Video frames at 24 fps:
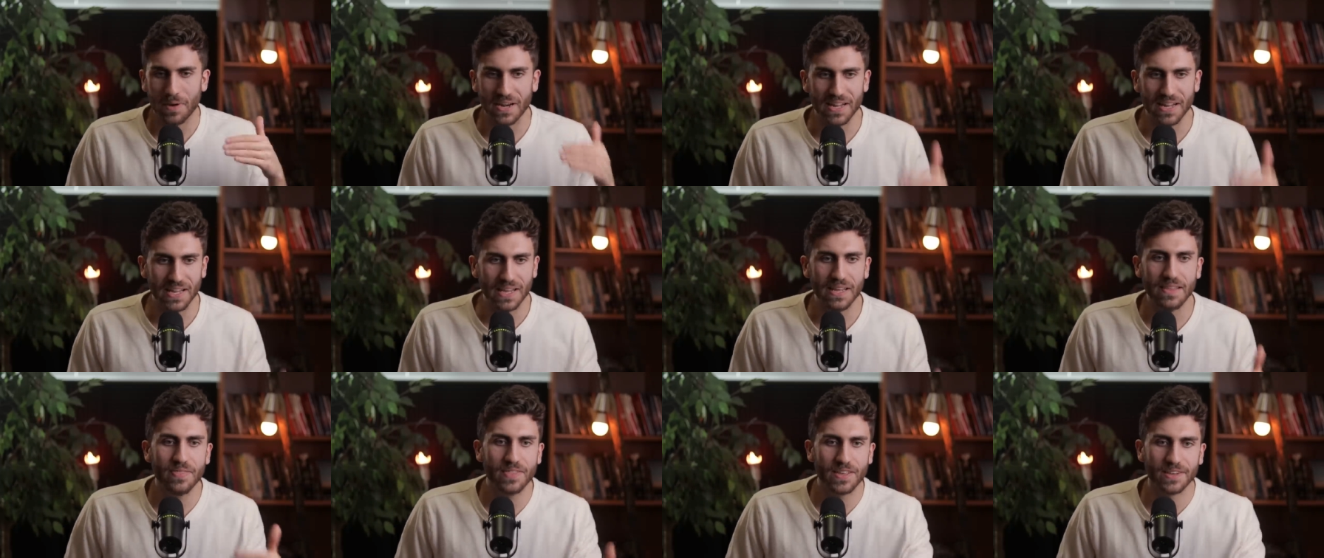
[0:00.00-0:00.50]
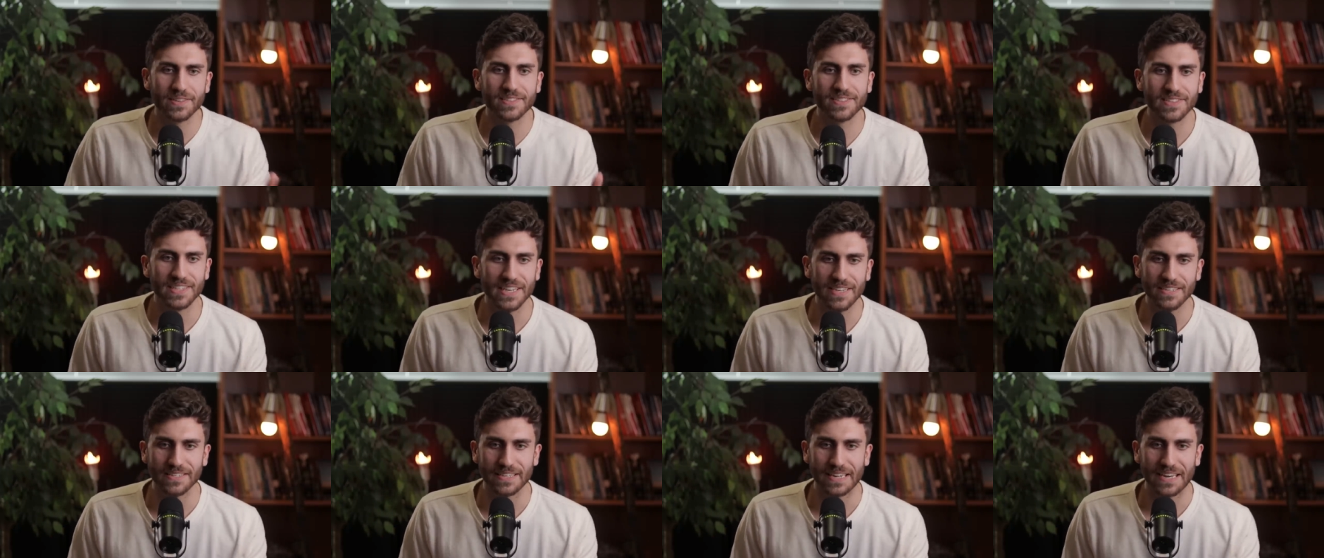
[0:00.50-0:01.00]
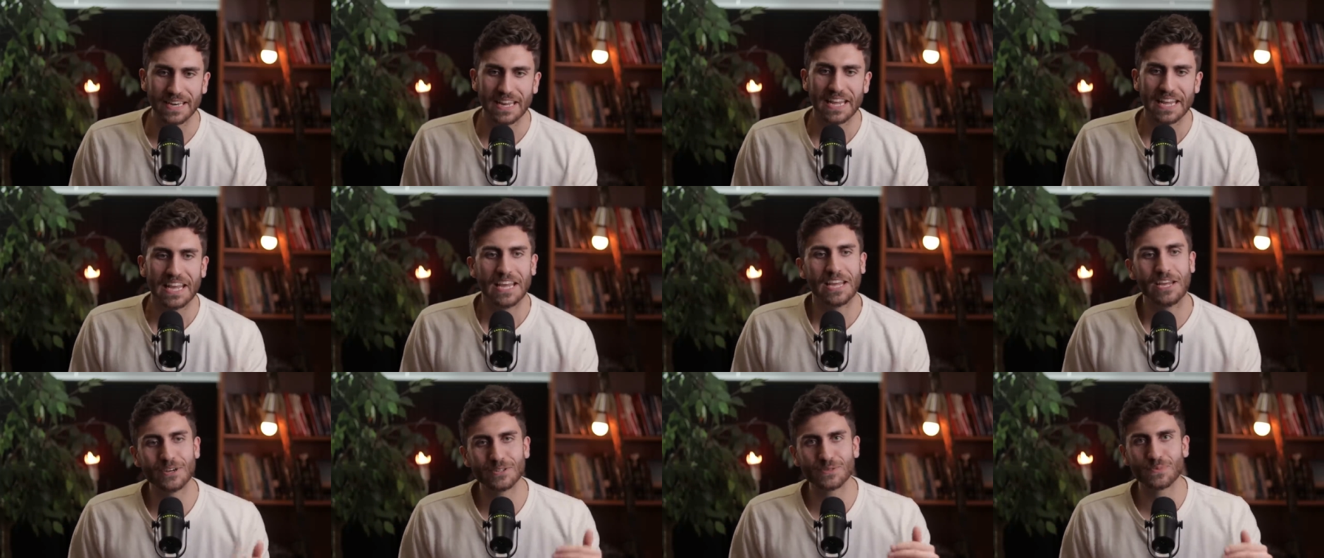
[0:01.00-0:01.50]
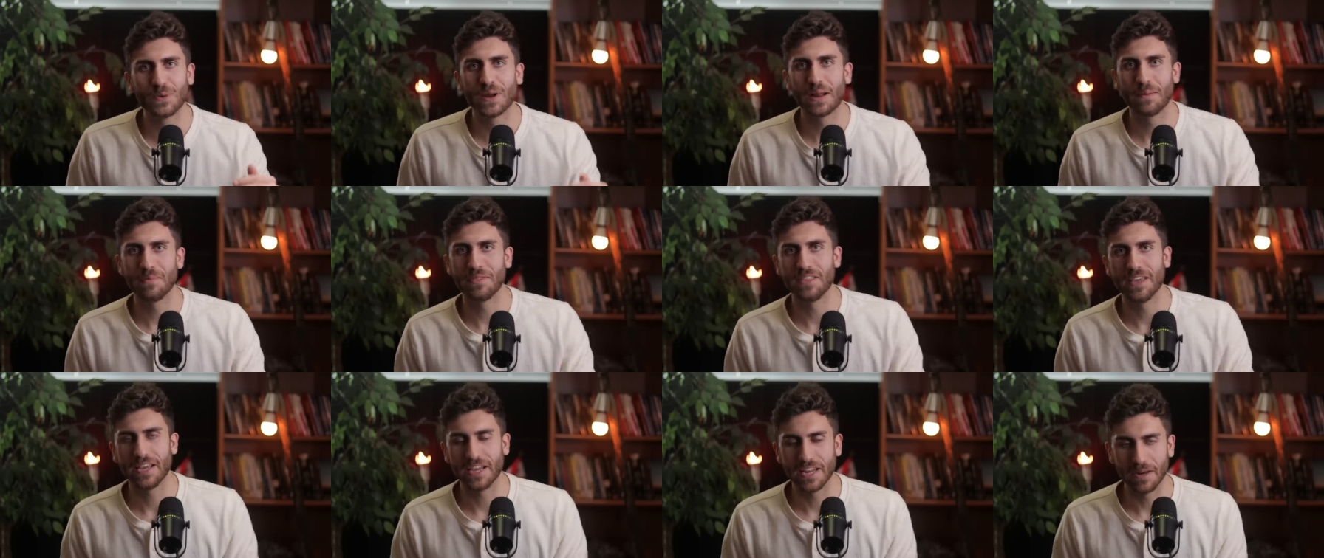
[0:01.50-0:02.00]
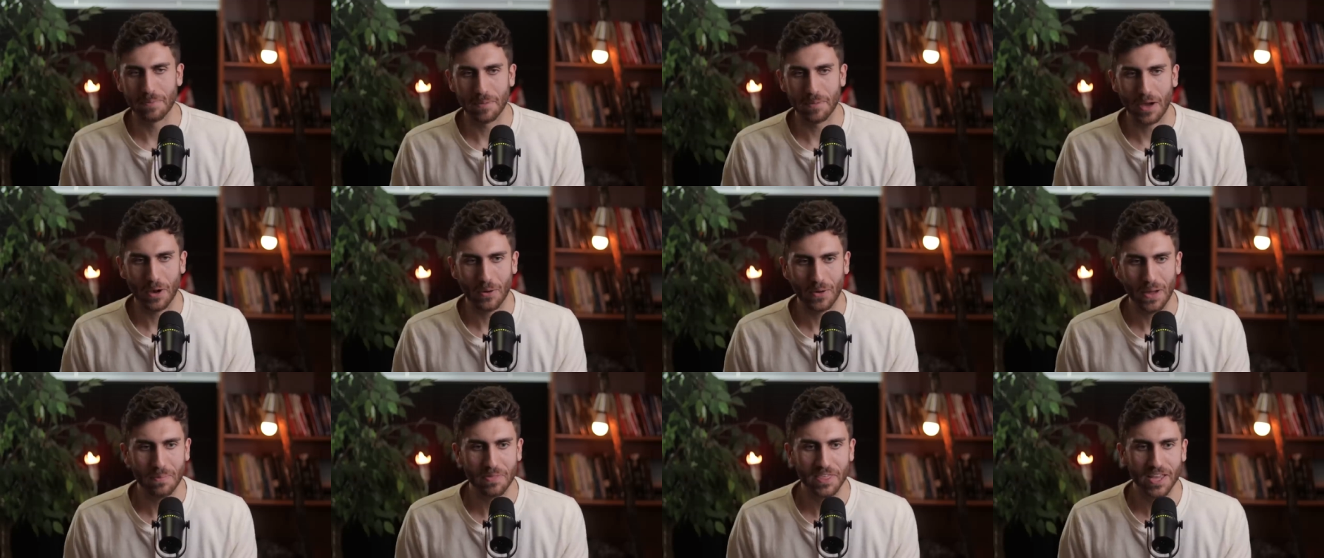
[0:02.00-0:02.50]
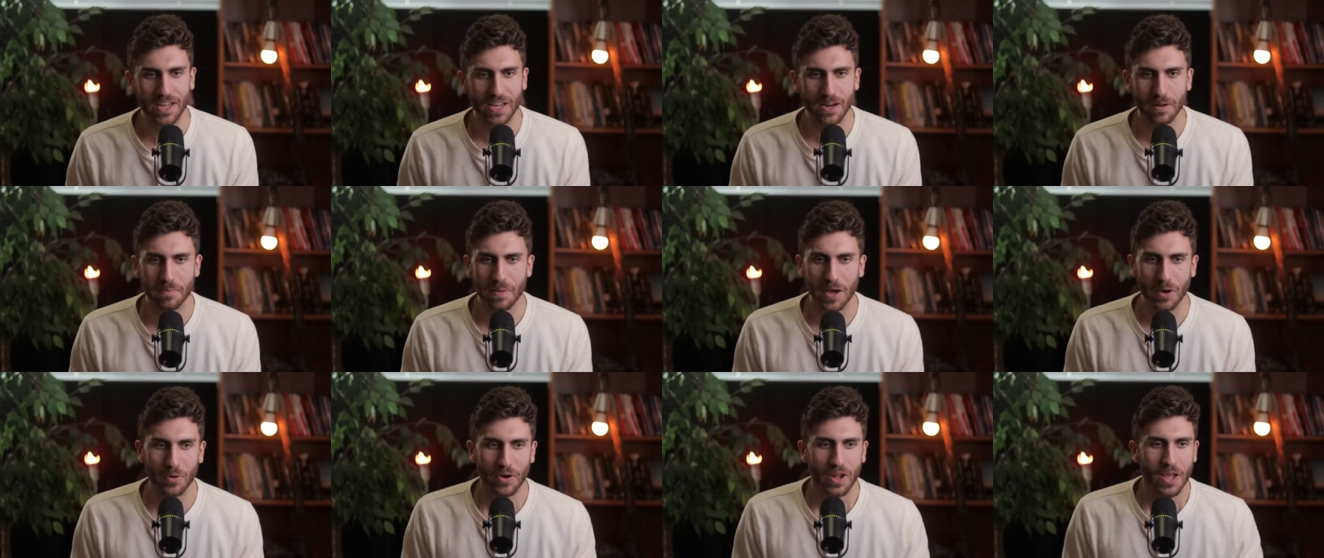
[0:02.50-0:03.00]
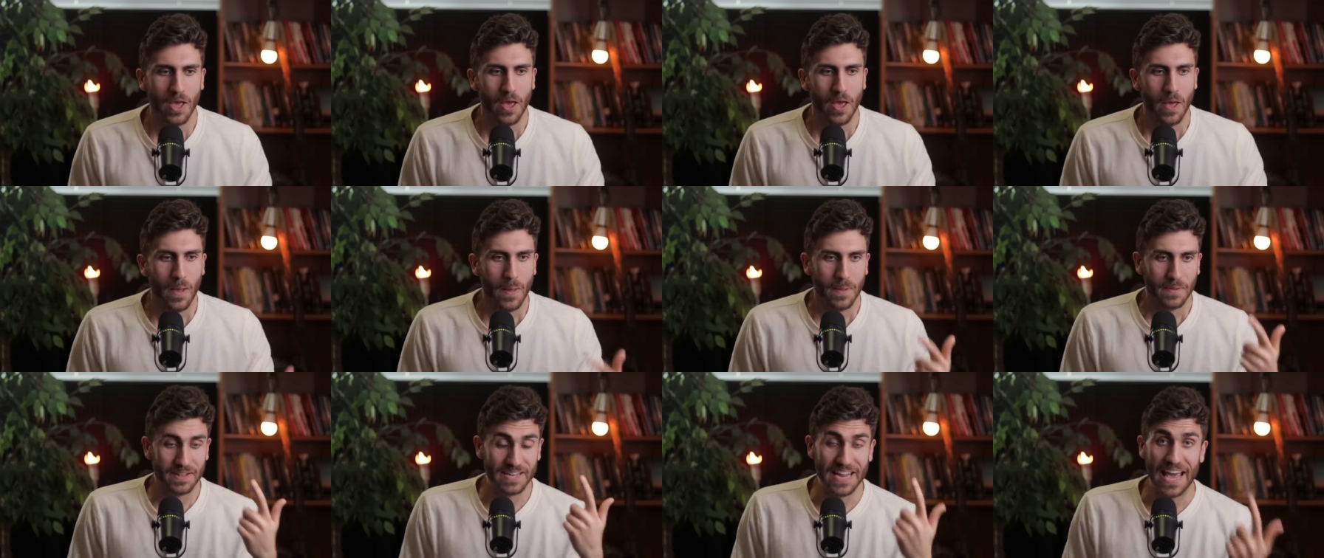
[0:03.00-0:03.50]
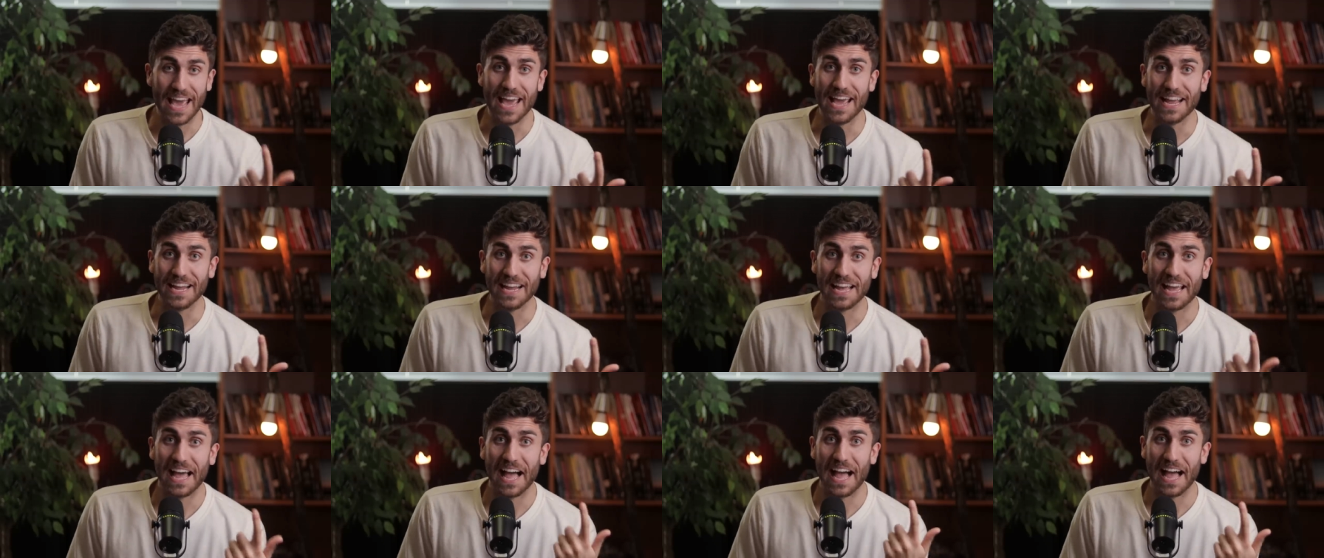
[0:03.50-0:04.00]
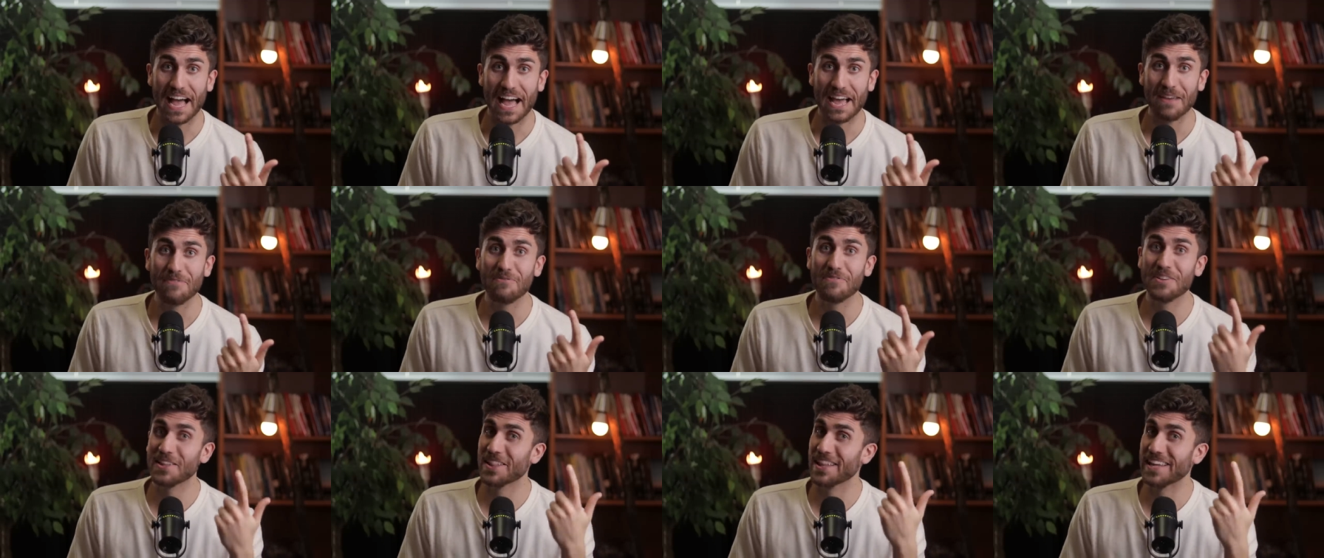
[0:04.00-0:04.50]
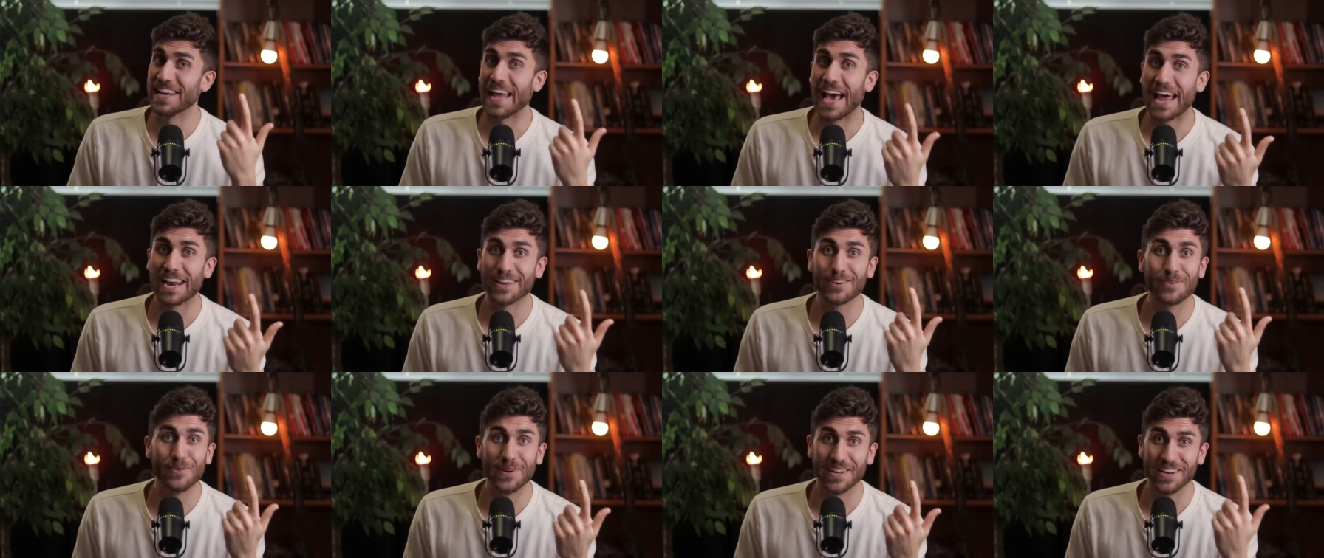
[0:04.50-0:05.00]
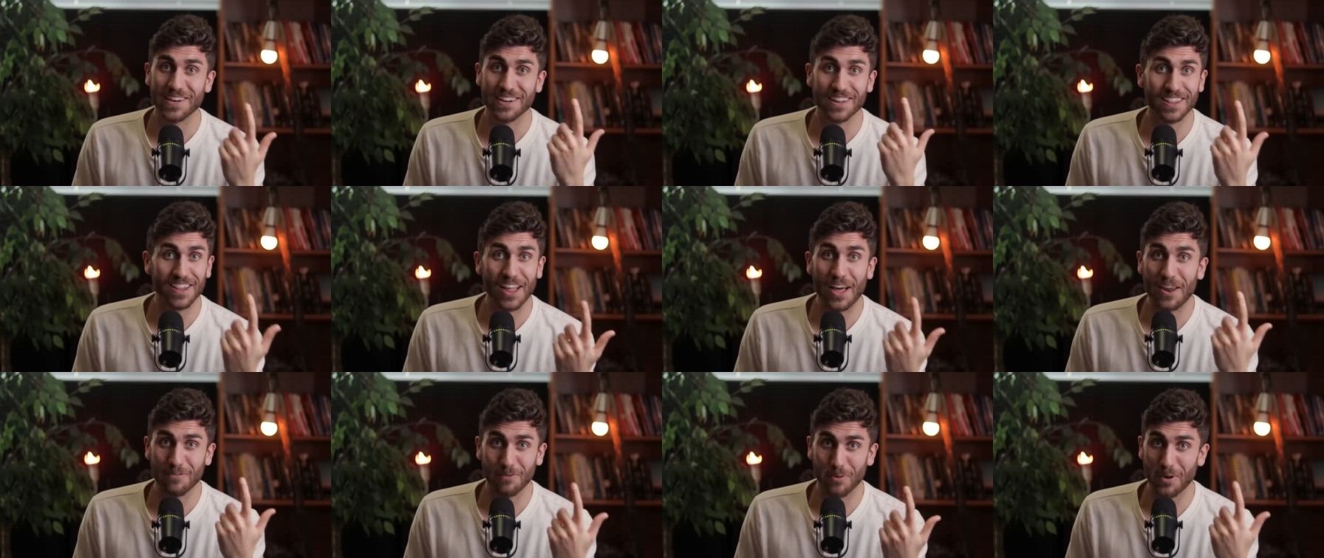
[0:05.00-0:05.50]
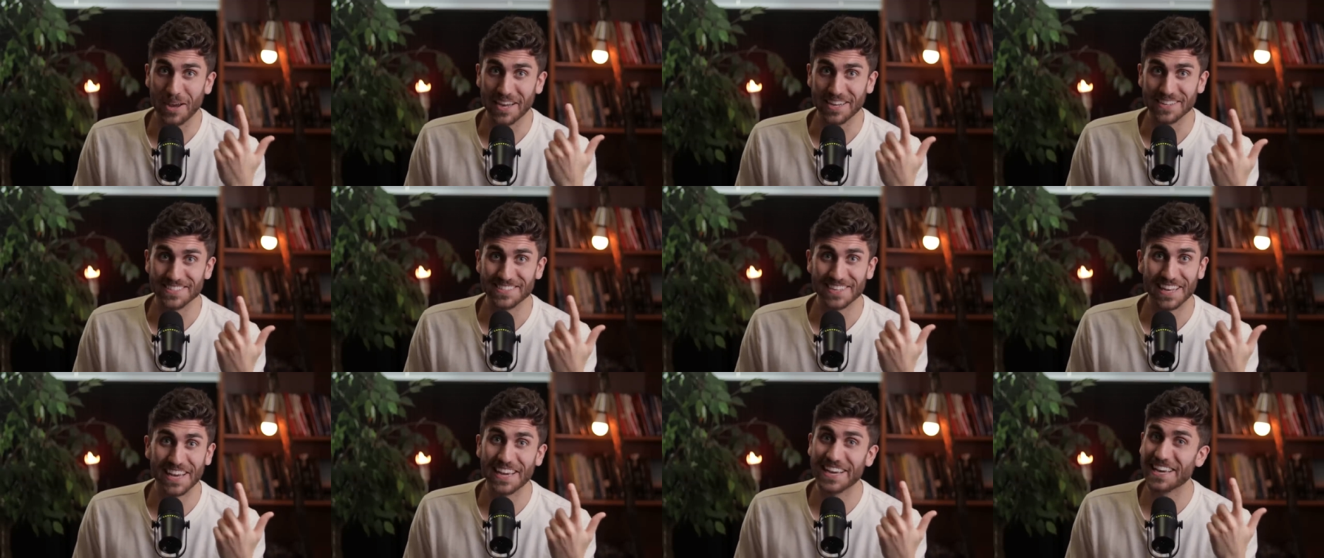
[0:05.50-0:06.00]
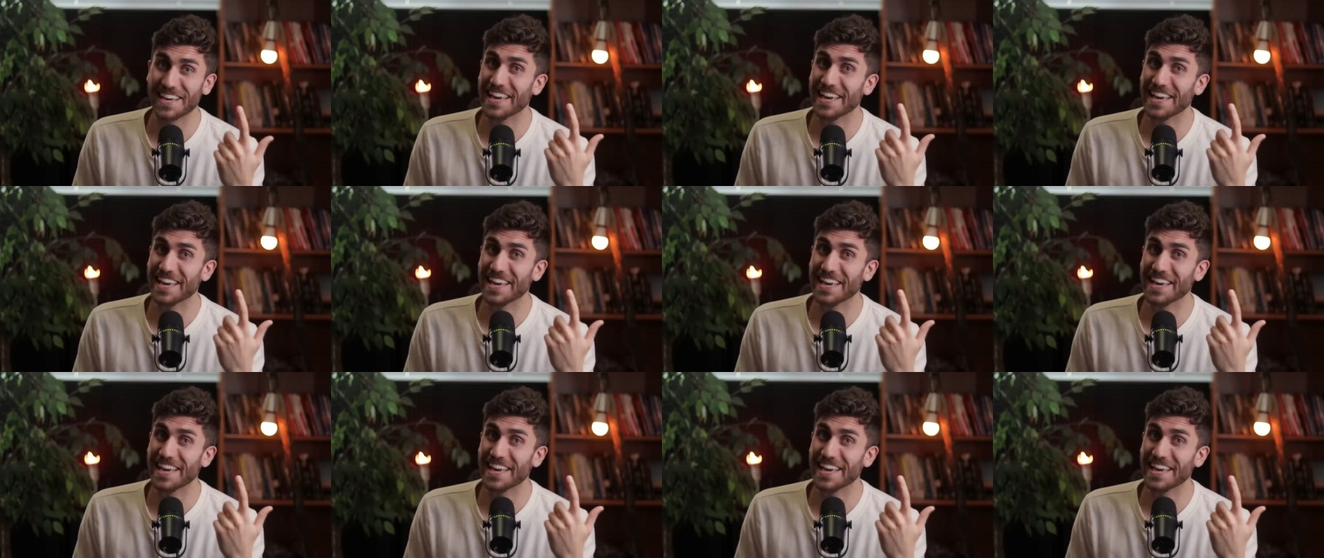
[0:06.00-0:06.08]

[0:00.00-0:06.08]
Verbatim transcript: But in this season, here's what I'm thinking about. I'm thinking about dang i feel inadequate in a lot of ways